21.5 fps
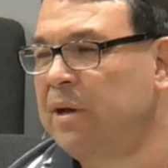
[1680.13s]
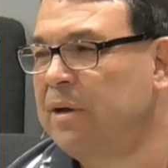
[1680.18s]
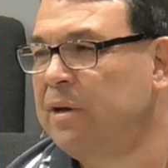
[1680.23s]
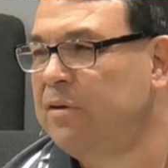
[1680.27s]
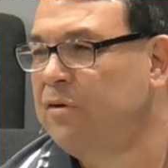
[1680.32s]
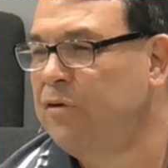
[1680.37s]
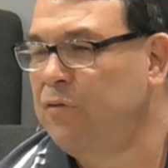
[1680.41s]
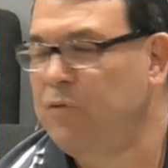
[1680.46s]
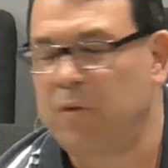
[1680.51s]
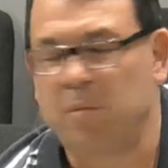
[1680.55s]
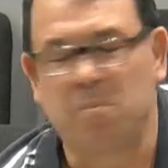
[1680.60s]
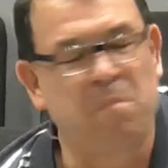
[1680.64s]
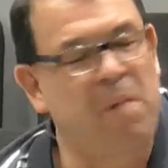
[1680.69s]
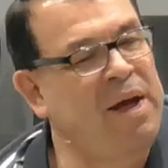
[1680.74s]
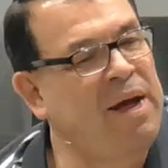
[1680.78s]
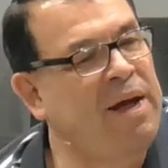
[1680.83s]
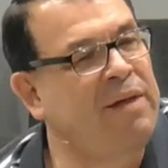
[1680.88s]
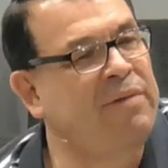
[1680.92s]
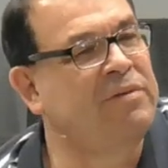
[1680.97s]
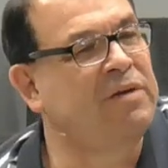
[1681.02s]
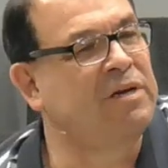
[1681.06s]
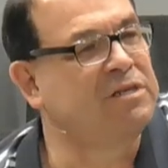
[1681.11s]
to the
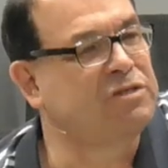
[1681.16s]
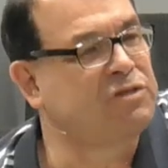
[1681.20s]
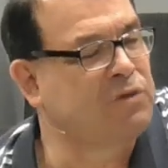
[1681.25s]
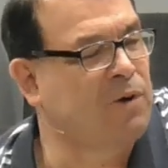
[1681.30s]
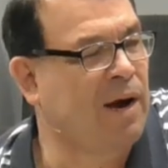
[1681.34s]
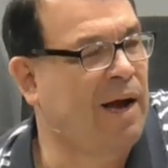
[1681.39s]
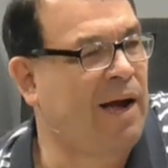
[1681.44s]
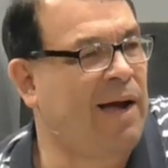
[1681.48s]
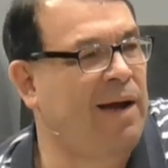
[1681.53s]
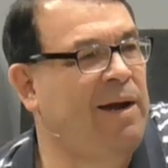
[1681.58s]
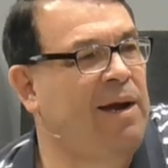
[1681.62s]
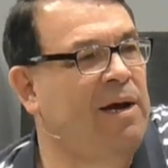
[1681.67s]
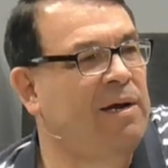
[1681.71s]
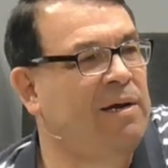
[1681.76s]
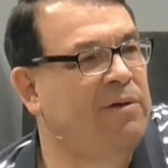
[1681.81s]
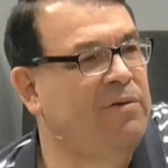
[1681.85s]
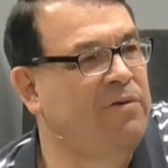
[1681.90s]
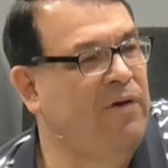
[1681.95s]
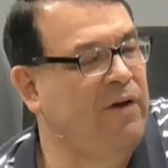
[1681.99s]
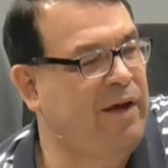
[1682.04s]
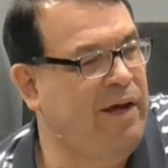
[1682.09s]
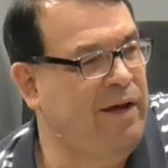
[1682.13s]
man that tried
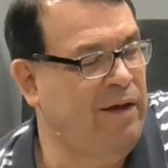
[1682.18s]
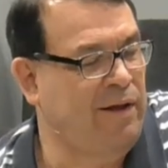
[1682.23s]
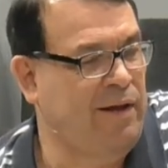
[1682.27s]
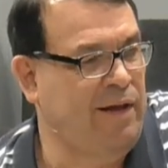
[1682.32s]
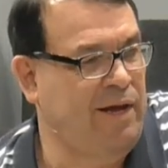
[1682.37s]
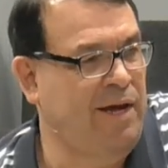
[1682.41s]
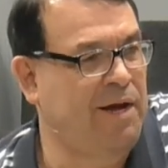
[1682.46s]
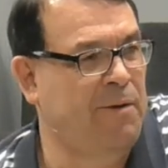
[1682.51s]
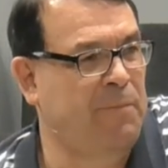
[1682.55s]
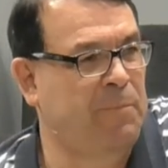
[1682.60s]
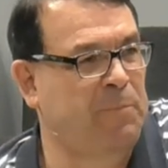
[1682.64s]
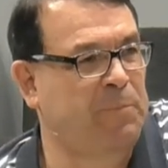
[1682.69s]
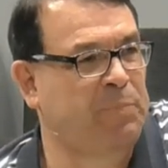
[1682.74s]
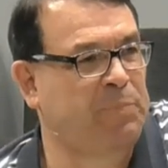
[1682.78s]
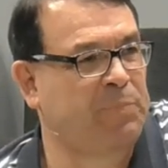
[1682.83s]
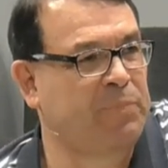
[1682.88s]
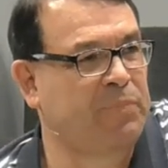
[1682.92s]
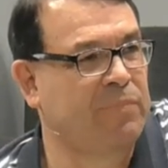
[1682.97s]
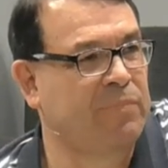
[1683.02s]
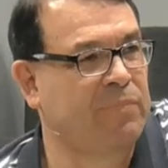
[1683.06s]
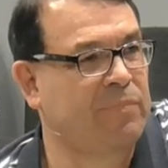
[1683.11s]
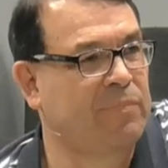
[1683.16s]
to kill him.
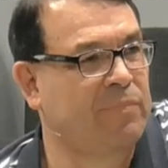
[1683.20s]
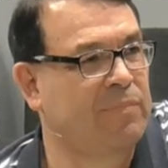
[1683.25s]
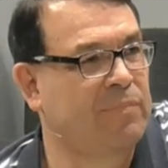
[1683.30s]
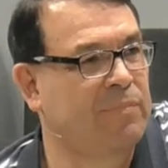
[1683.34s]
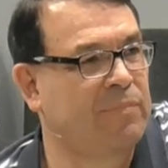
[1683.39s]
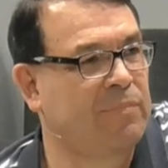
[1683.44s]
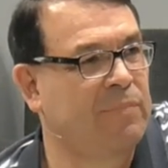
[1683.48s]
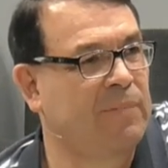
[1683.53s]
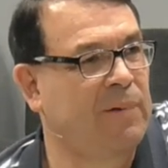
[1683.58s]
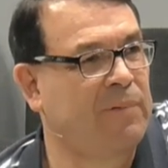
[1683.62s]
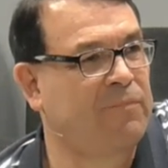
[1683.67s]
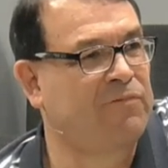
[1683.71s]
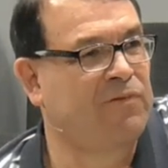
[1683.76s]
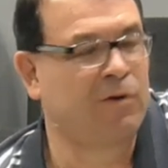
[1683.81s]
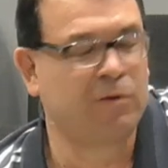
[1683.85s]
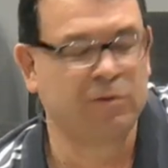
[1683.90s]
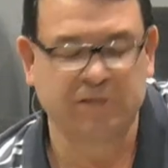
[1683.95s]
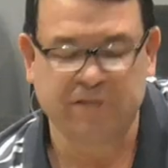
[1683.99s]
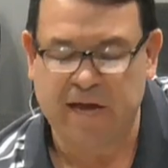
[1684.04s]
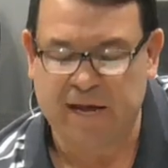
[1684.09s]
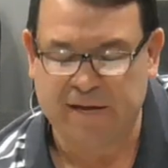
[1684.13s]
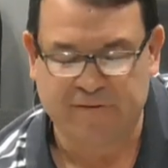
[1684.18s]
Folks,
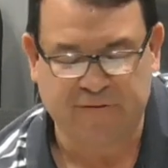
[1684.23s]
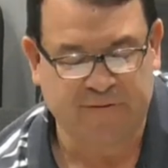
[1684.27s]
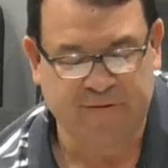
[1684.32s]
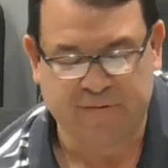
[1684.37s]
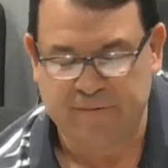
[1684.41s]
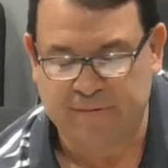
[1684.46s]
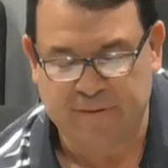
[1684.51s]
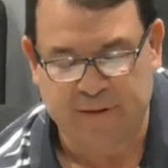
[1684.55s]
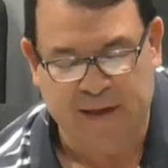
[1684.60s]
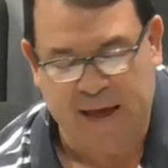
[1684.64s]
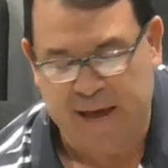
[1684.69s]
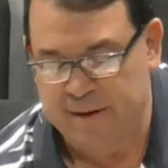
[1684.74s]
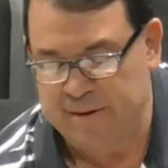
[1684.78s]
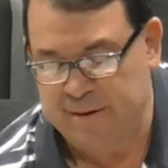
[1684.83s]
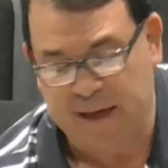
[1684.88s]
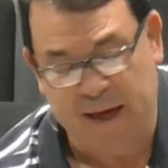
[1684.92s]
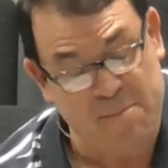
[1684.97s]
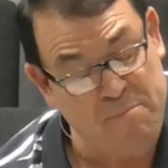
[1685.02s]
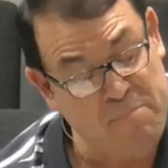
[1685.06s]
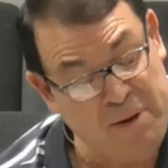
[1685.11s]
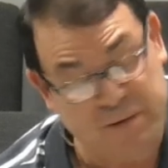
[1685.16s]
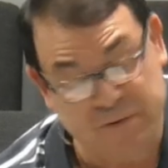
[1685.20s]

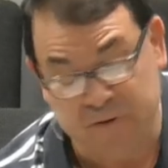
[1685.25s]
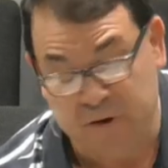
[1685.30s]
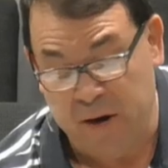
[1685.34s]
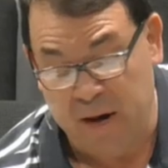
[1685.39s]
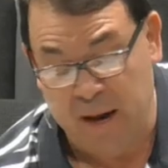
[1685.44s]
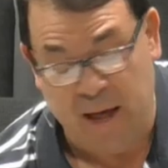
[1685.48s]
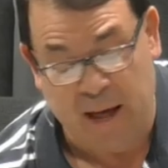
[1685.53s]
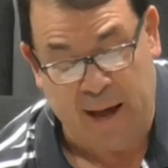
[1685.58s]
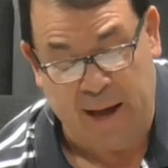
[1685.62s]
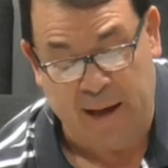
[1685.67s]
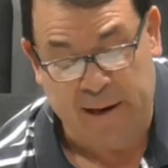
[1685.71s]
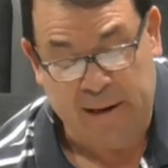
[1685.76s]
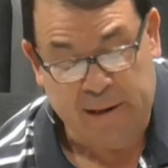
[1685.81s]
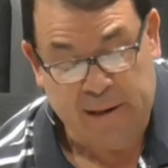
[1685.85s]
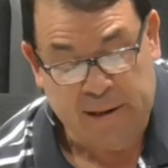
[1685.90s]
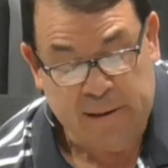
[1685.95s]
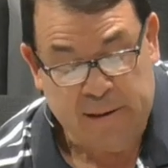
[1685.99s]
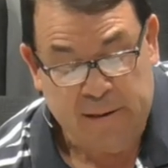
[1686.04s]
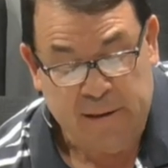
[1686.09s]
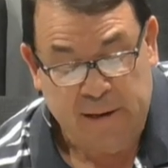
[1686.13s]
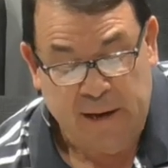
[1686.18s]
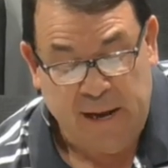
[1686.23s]
that means a lot.
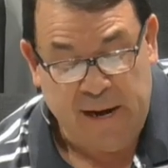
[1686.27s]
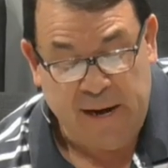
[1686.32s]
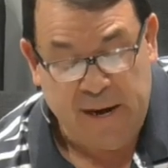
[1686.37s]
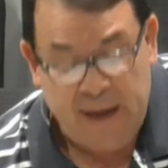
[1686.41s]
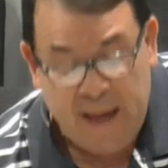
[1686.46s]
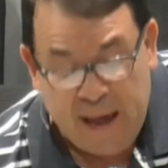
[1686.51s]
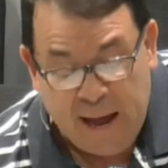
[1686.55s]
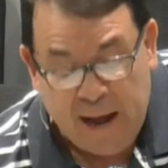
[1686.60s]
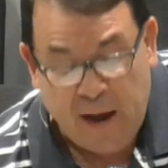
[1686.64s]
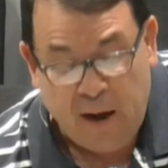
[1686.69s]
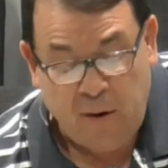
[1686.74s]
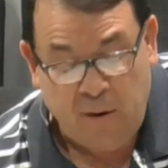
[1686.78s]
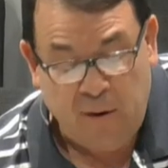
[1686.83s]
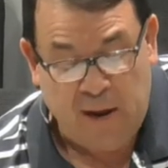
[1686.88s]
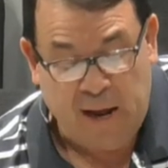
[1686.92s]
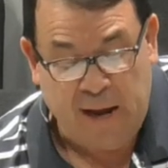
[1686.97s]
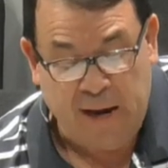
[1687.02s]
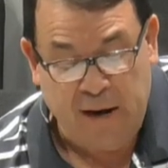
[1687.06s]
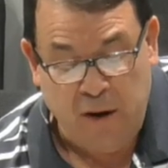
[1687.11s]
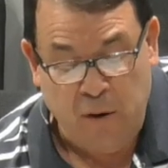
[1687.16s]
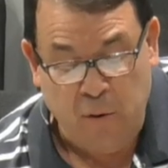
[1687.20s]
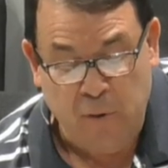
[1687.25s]
And now I
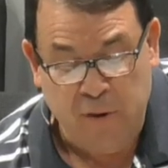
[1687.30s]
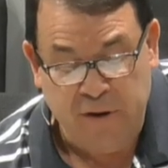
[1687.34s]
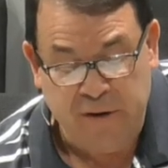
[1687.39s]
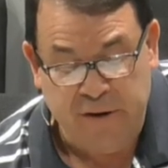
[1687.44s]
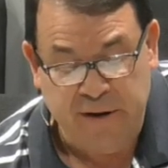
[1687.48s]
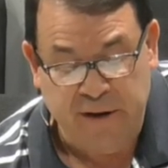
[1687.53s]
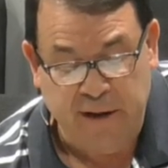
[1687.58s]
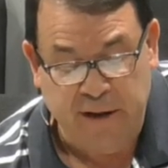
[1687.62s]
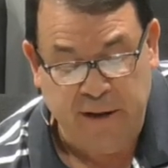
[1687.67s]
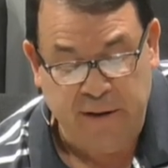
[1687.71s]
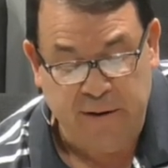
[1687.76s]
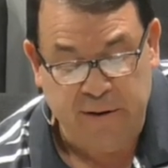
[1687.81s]
know indeed